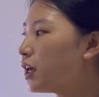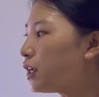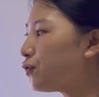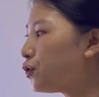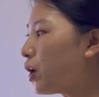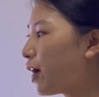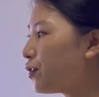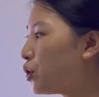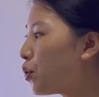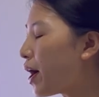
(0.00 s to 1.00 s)
If you
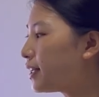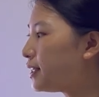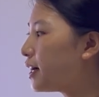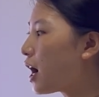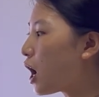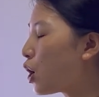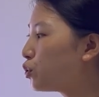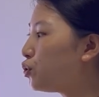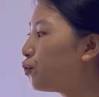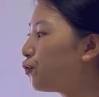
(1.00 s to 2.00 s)
have no idea how
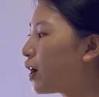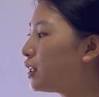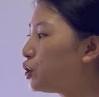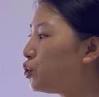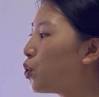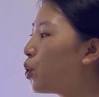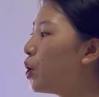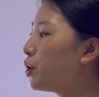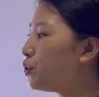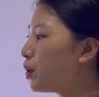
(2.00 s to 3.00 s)
to find
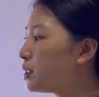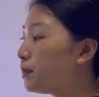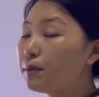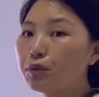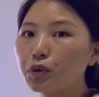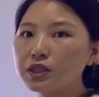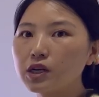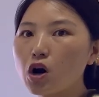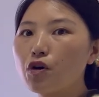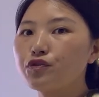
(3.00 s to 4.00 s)
your USB porter
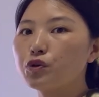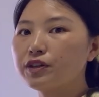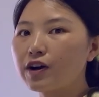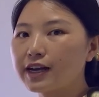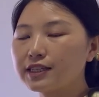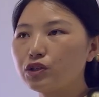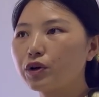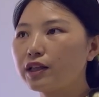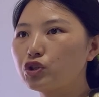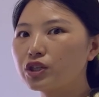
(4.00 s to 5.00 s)
of your device, you
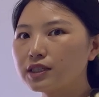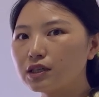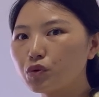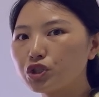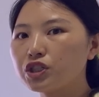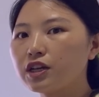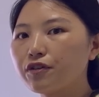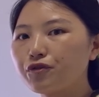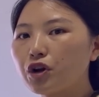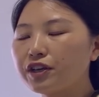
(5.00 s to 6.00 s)
can just watch
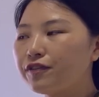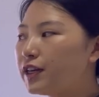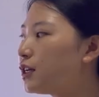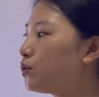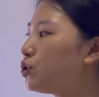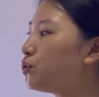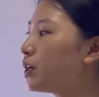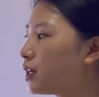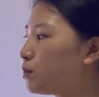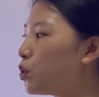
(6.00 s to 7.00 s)
the following video to
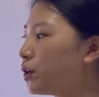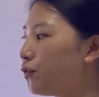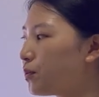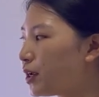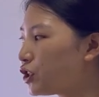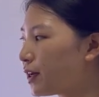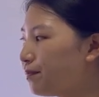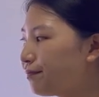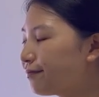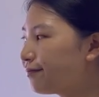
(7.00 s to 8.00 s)
get more
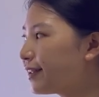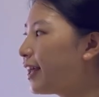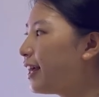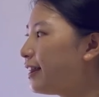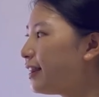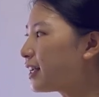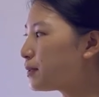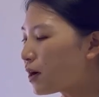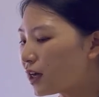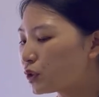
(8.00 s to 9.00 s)
information.
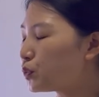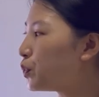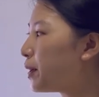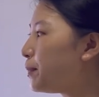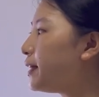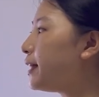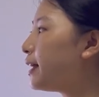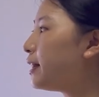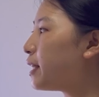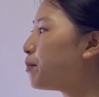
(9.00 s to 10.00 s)
Next part will
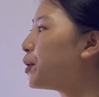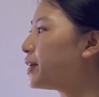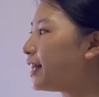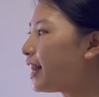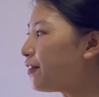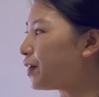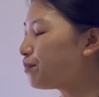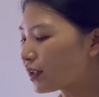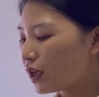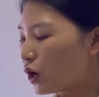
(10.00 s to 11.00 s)
be number
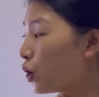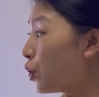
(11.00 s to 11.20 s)
11.